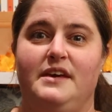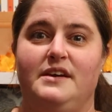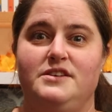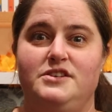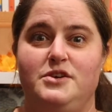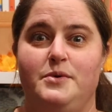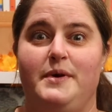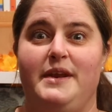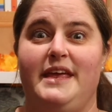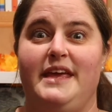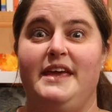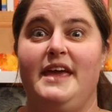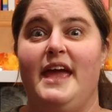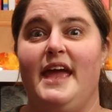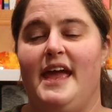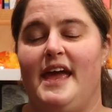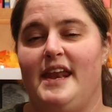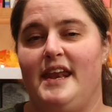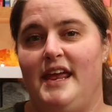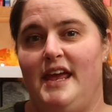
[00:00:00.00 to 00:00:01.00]
do any
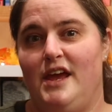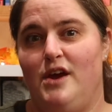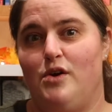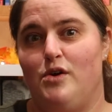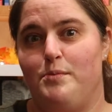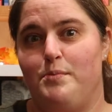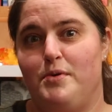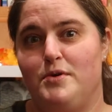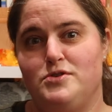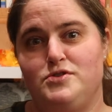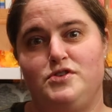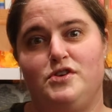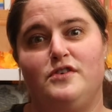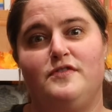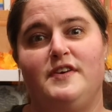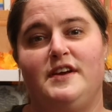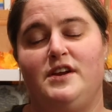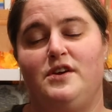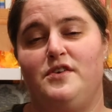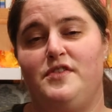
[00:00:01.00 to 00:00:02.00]
canning or
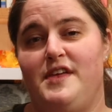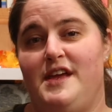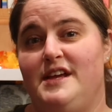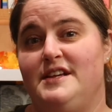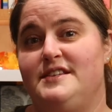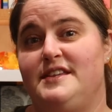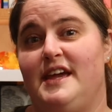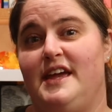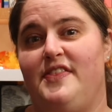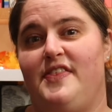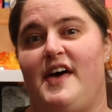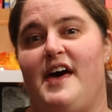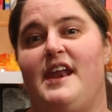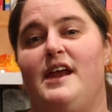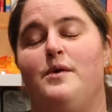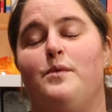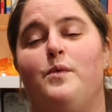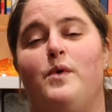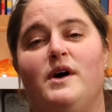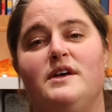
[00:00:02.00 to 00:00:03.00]
preserving or things like that.
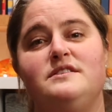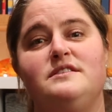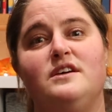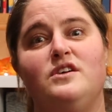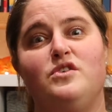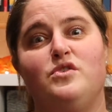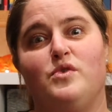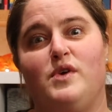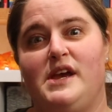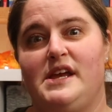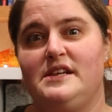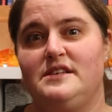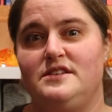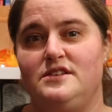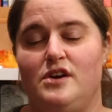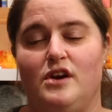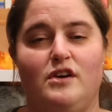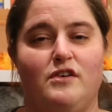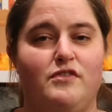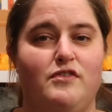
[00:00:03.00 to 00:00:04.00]
It was a great
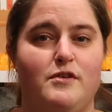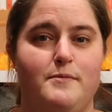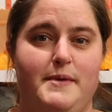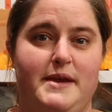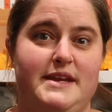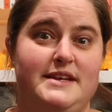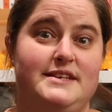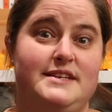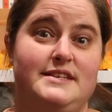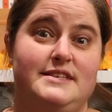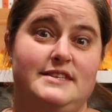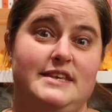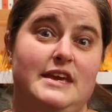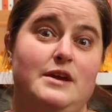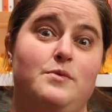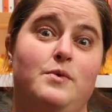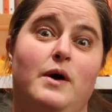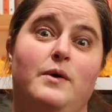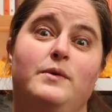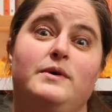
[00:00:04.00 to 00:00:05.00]
start for me to see
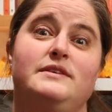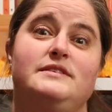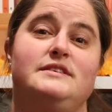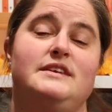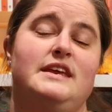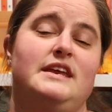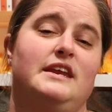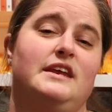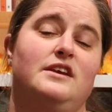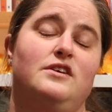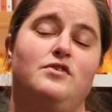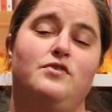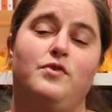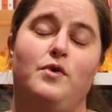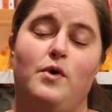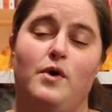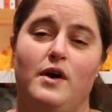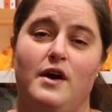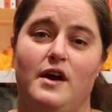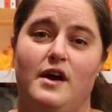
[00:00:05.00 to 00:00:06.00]
what was needed
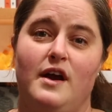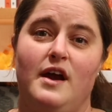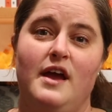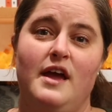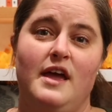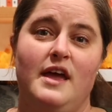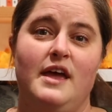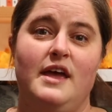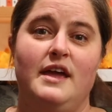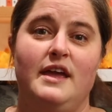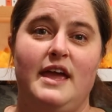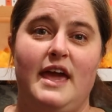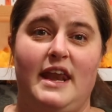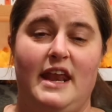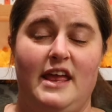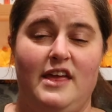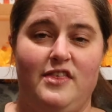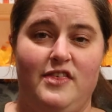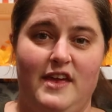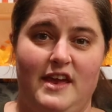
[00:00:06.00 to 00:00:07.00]
for
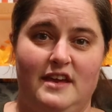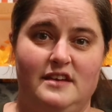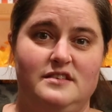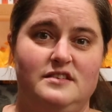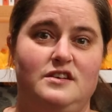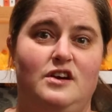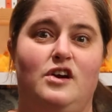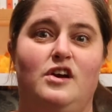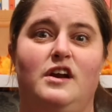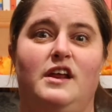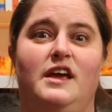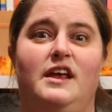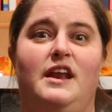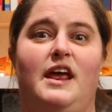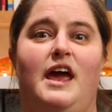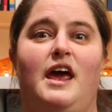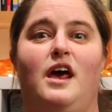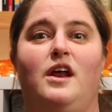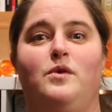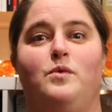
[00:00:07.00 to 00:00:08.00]
getting things started
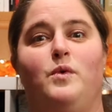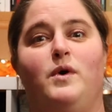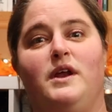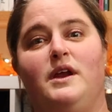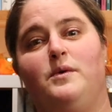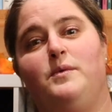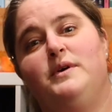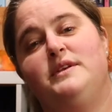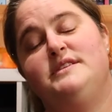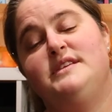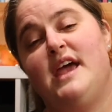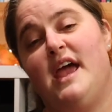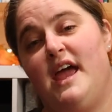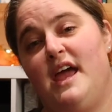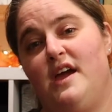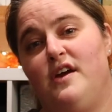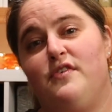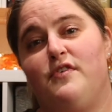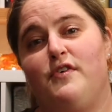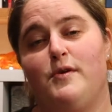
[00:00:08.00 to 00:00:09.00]
and what it would
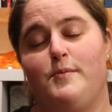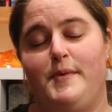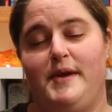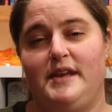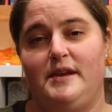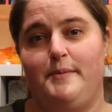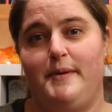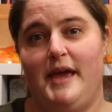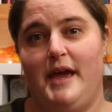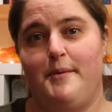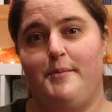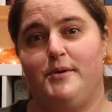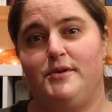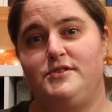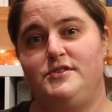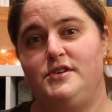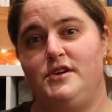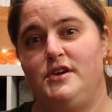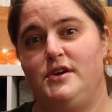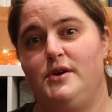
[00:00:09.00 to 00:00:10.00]
take for me to be able
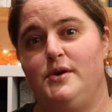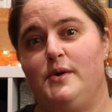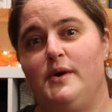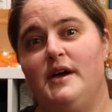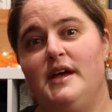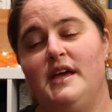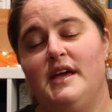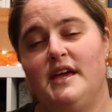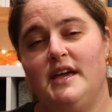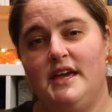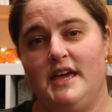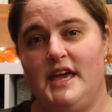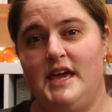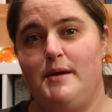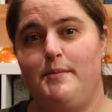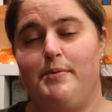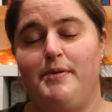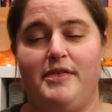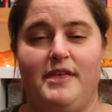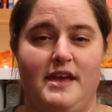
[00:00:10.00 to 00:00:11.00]
to
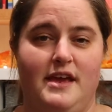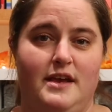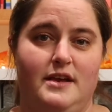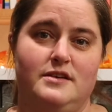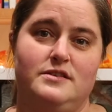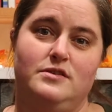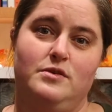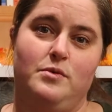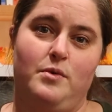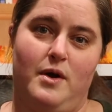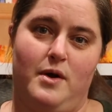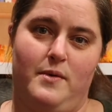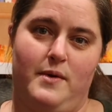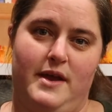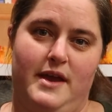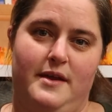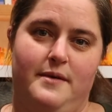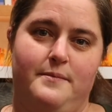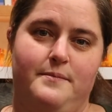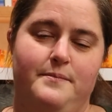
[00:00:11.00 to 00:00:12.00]
keep things
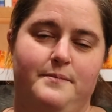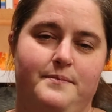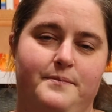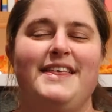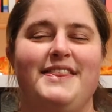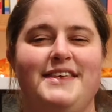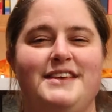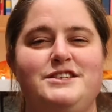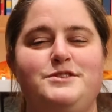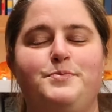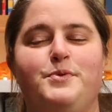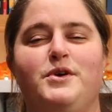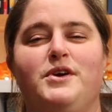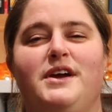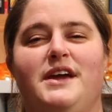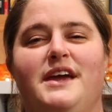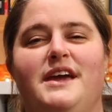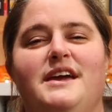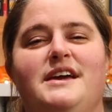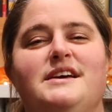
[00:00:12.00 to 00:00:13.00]
growing. This book
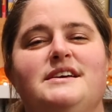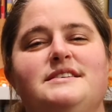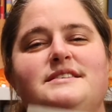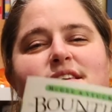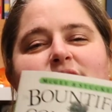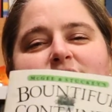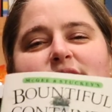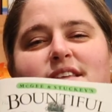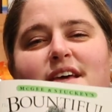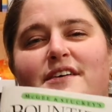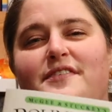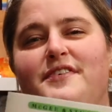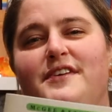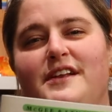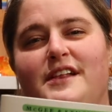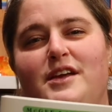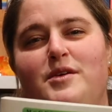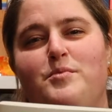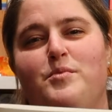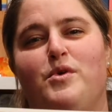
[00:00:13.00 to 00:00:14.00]
is
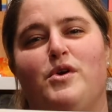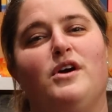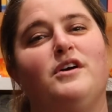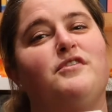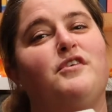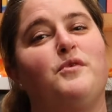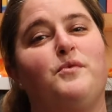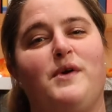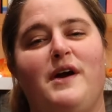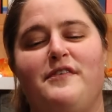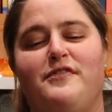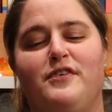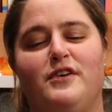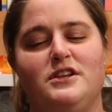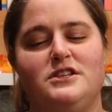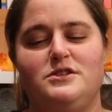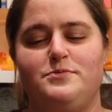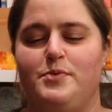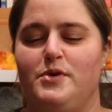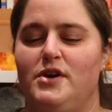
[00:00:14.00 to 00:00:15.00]
definitely more of a
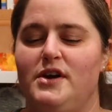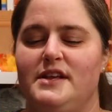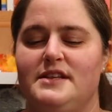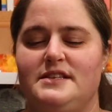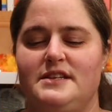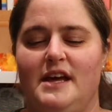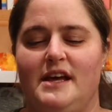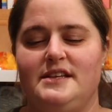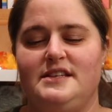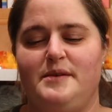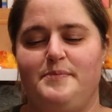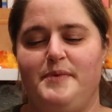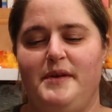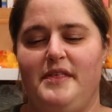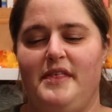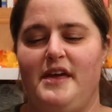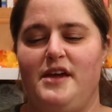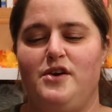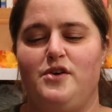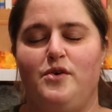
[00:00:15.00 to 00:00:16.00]
reference book. It's not something
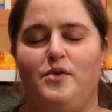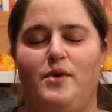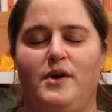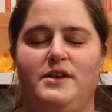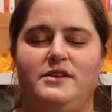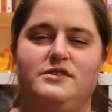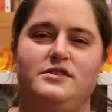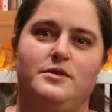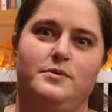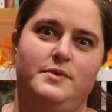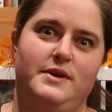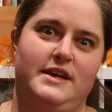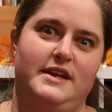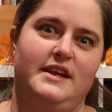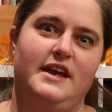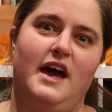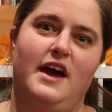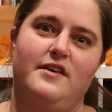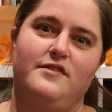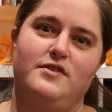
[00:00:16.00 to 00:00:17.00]
that you're going to read
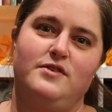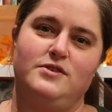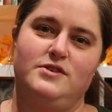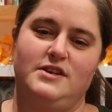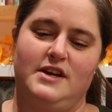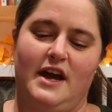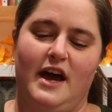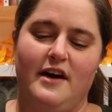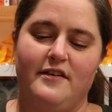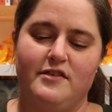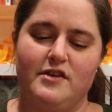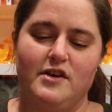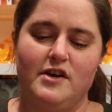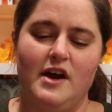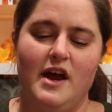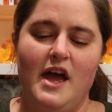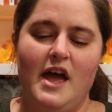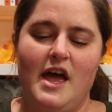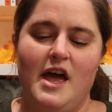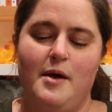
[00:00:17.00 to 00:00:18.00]
cover to cover,
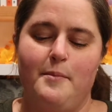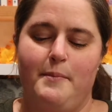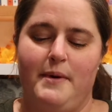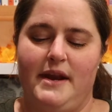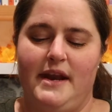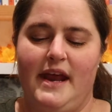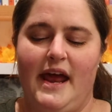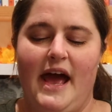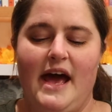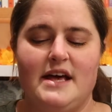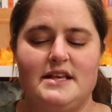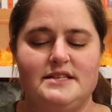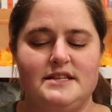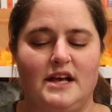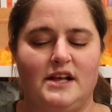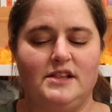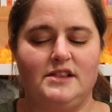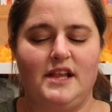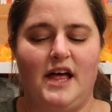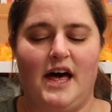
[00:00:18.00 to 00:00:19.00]
but it has
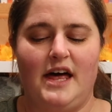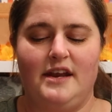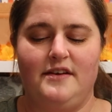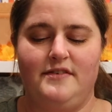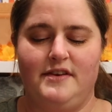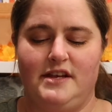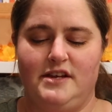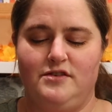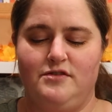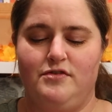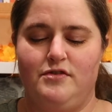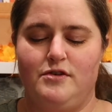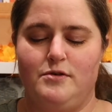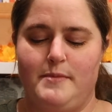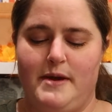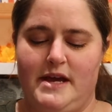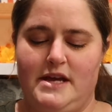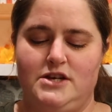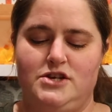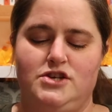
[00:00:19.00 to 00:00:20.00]
a lot of
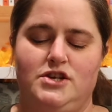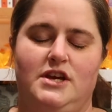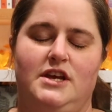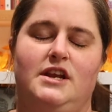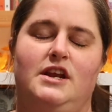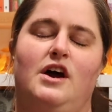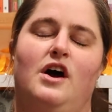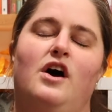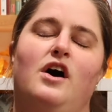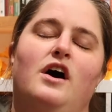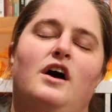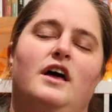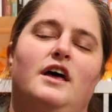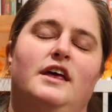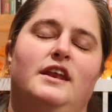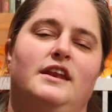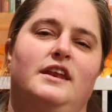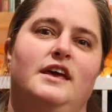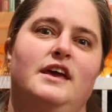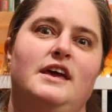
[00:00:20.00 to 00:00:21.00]
information
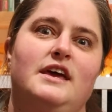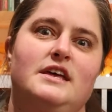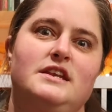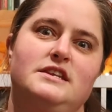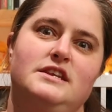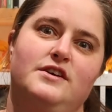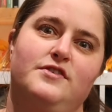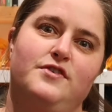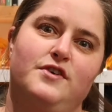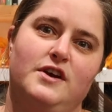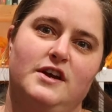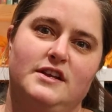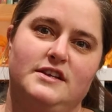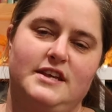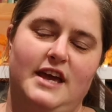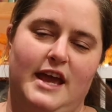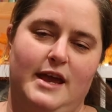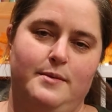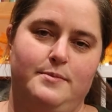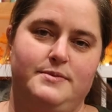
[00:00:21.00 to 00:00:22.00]
on different
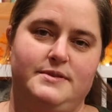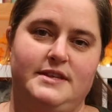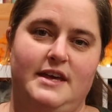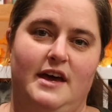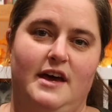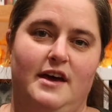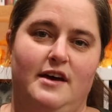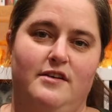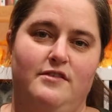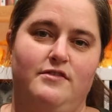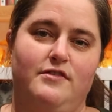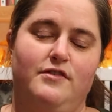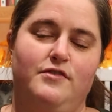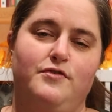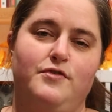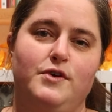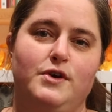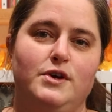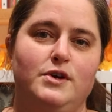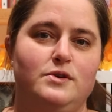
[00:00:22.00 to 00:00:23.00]
types of
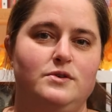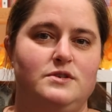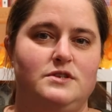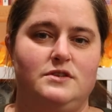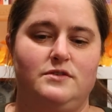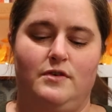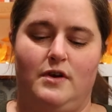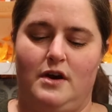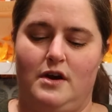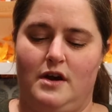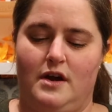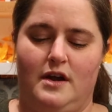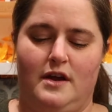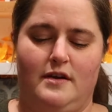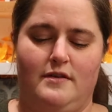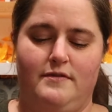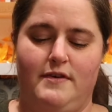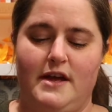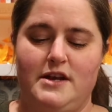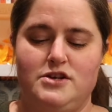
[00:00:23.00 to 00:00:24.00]
fruits, or,
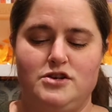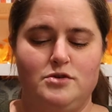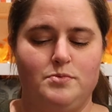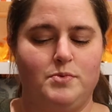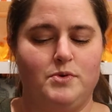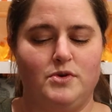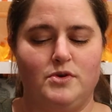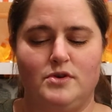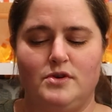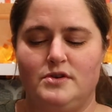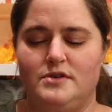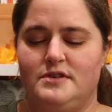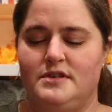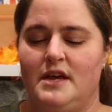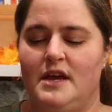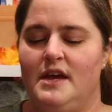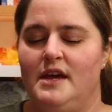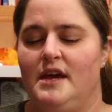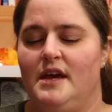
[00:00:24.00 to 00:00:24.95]
uh, vegetables,